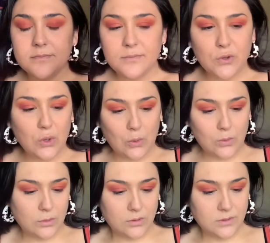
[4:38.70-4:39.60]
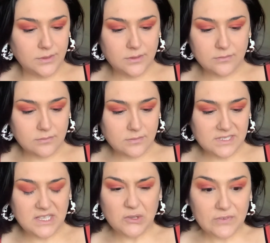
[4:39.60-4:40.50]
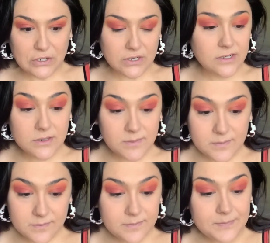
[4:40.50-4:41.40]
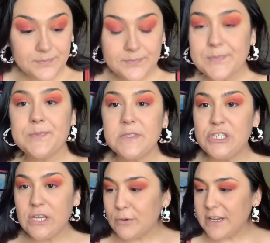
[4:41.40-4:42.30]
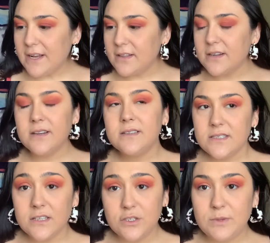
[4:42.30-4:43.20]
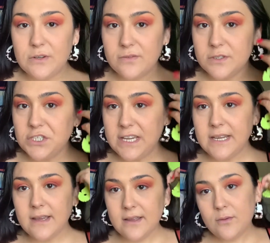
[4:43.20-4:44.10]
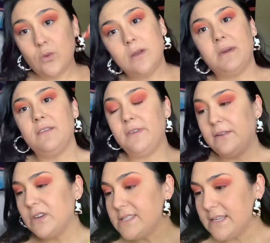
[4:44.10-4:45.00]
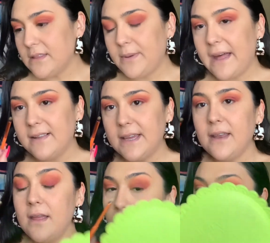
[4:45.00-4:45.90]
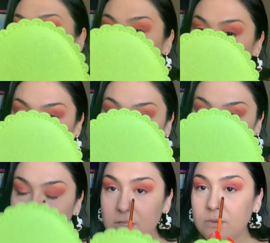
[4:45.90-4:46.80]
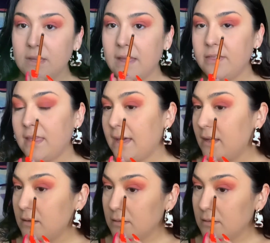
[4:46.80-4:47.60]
gold, silver, shimmery color. Such a beautiful shade, one of my favorites in the palette. And I'm going to get that